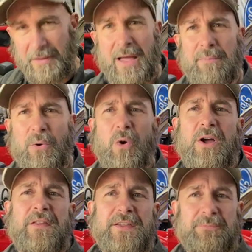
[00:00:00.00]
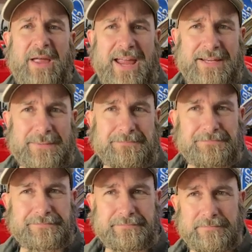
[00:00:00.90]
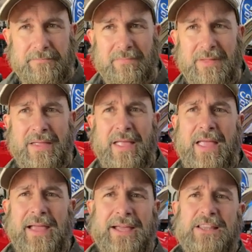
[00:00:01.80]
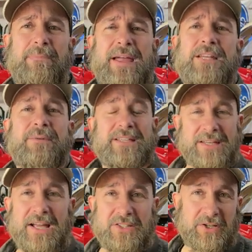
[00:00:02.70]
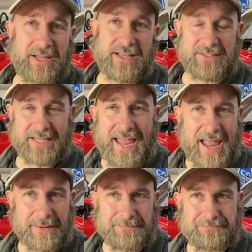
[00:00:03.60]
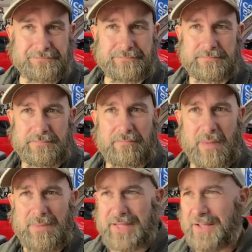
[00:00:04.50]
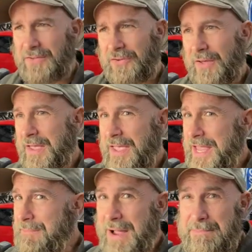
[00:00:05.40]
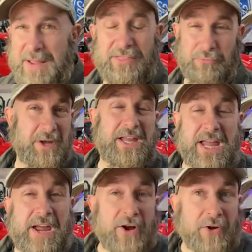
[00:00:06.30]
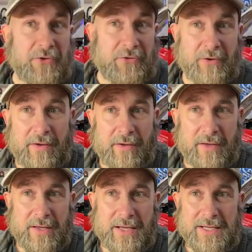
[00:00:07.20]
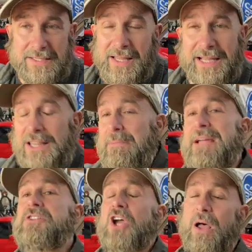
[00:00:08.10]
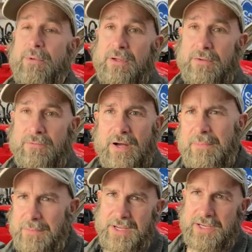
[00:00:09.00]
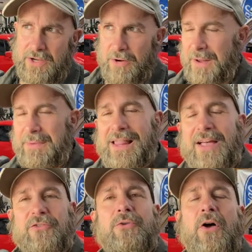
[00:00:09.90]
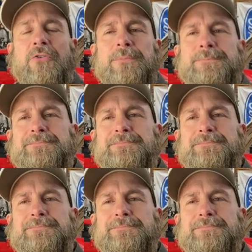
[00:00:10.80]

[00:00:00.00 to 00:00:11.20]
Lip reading: going to work on this paint and get the paint to be as nice looking as it can. Because it might be 3 years until I get the paint job, right? It might be a year, it might be less, who knows?